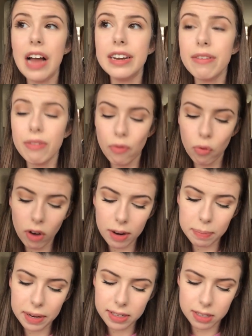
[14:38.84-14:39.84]
I never thought
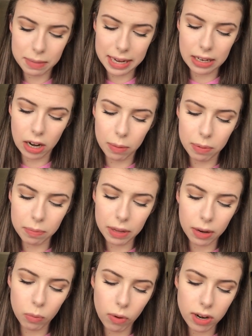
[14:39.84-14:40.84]
I'd be into makeup.
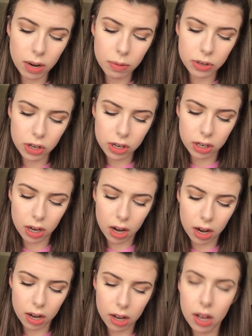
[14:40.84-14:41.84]
Like, when I was
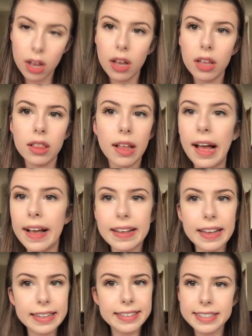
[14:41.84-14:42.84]
younger, like
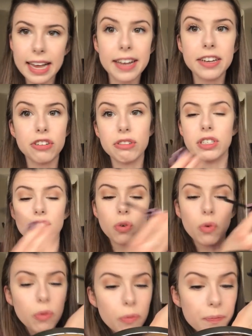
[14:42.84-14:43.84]
in secondary
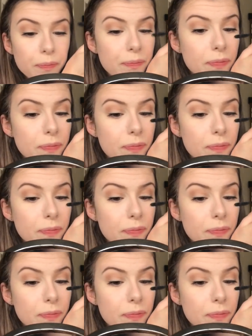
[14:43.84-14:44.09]
school,